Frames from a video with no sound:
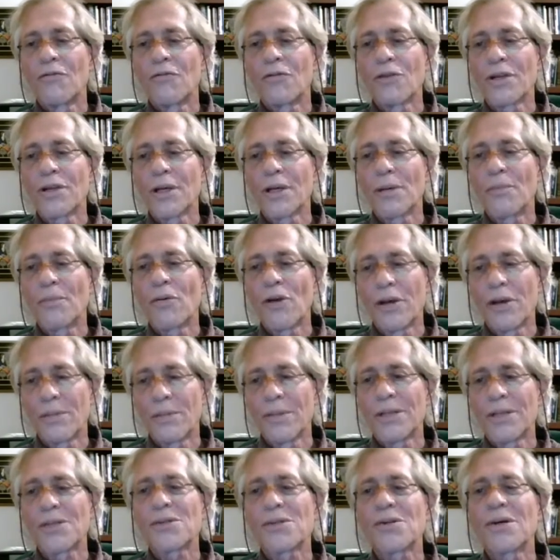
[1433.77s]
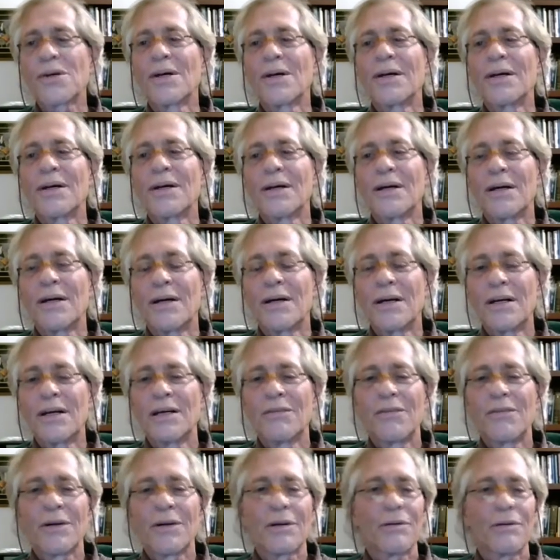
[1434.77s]
appointments,
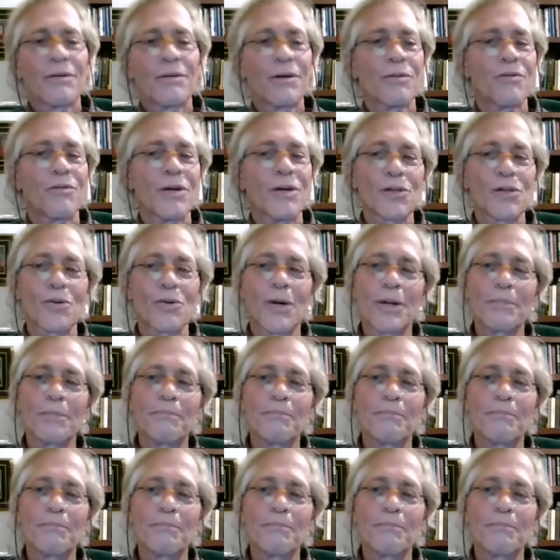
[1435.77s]
if anyone wants one.